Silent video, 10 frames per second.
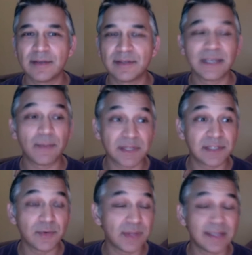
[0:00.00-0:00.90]
someone is
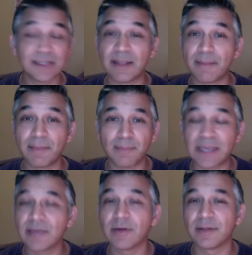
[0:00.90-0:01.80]
doing this and they're
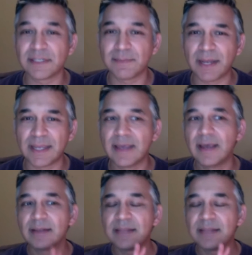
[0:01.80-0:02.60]
making all this money.